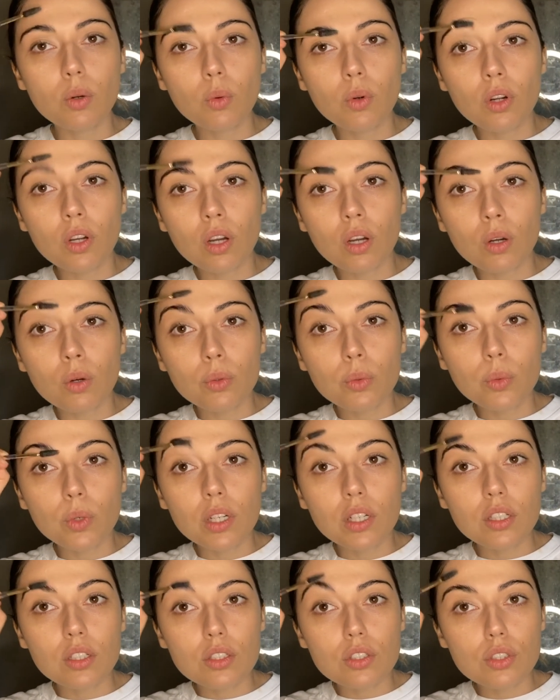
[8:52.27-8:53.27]
go
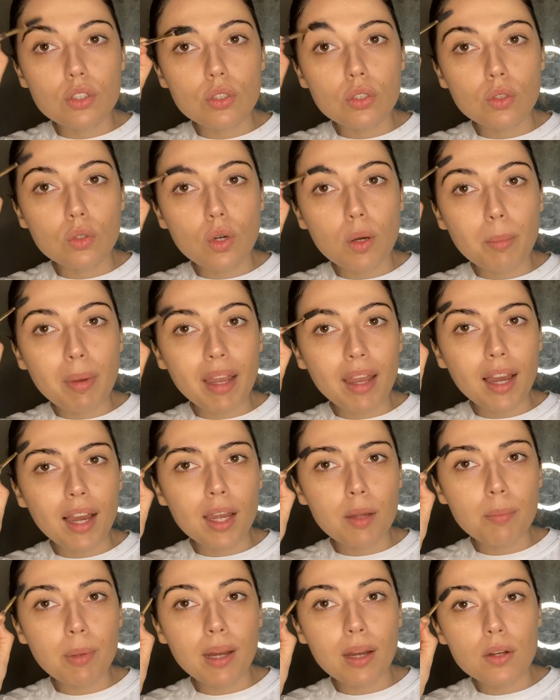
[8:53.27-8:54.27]
to my
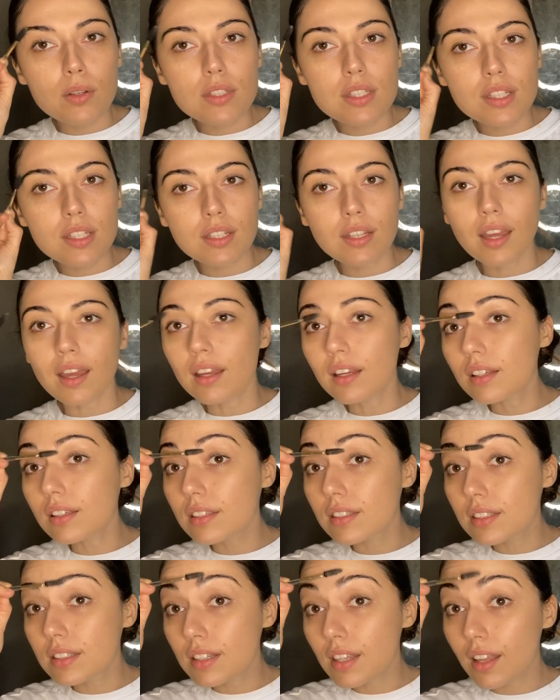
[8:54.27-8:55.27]
eyebrows
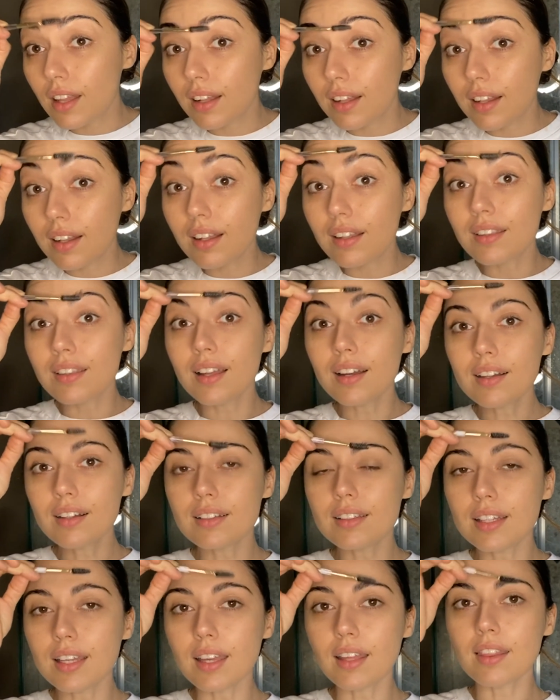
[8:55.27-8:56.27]
next.
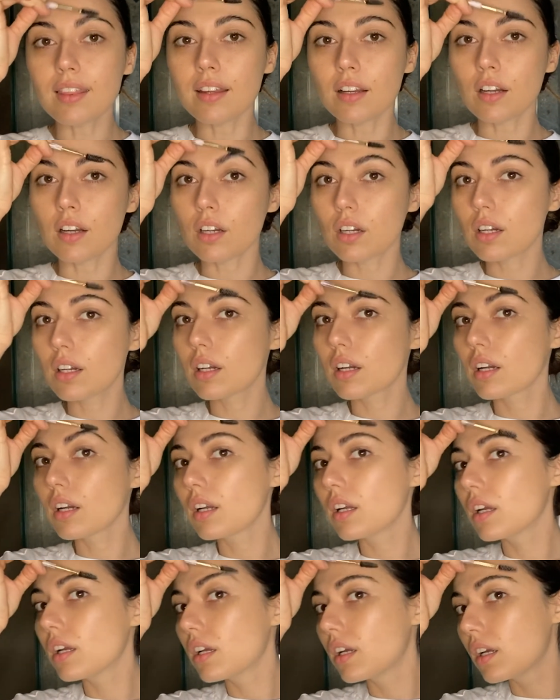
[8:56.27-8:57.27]
Luckily, they're
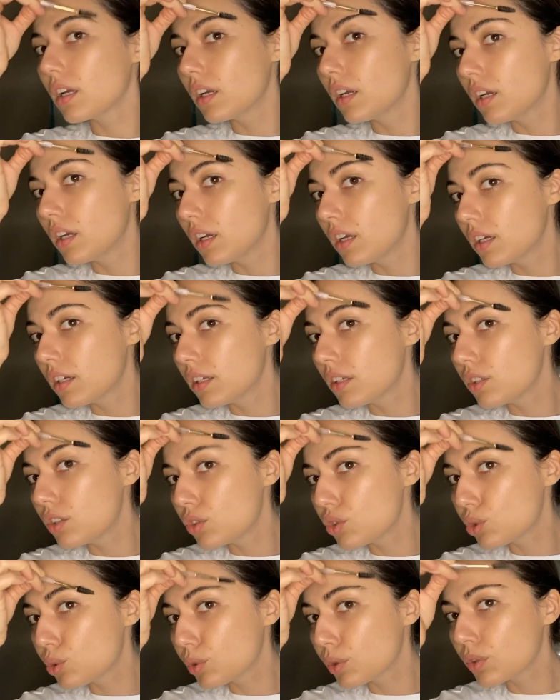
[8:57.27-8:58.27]

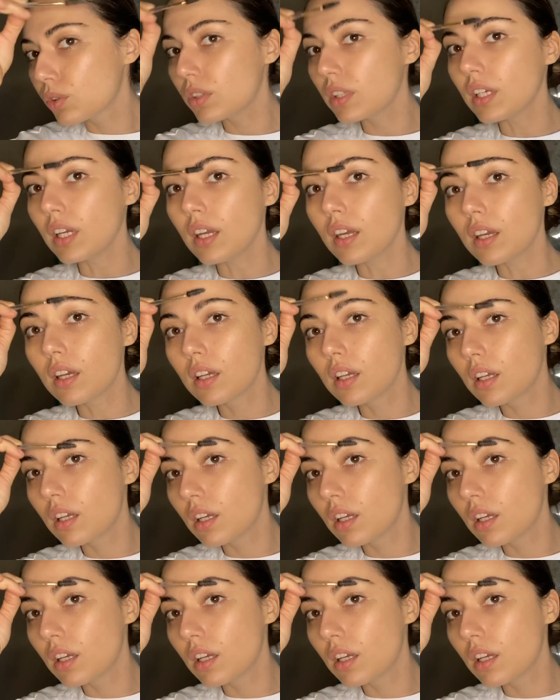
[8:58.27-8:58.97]
truly